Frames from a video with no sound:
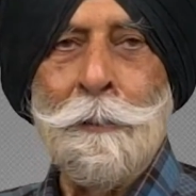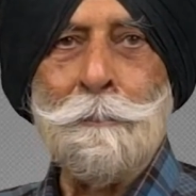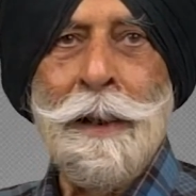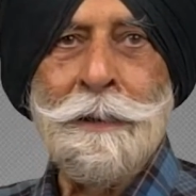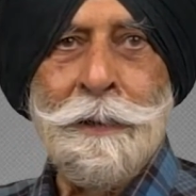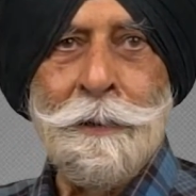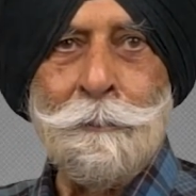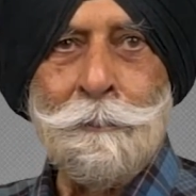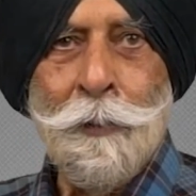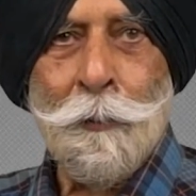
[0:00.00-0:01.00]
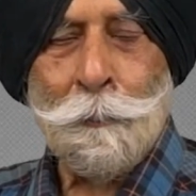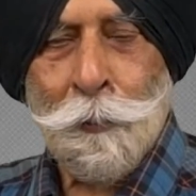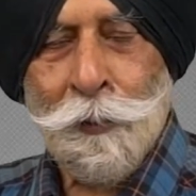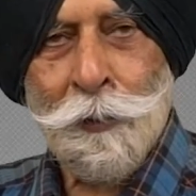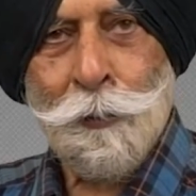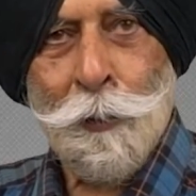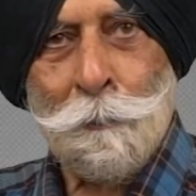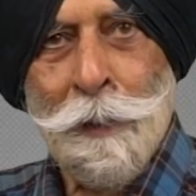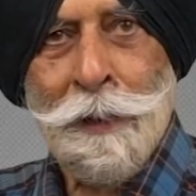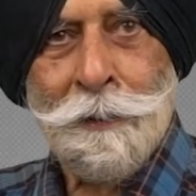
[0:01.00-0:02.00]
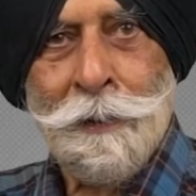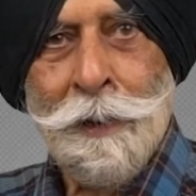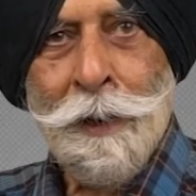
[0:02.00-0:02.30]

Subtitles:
be belted or put into a belt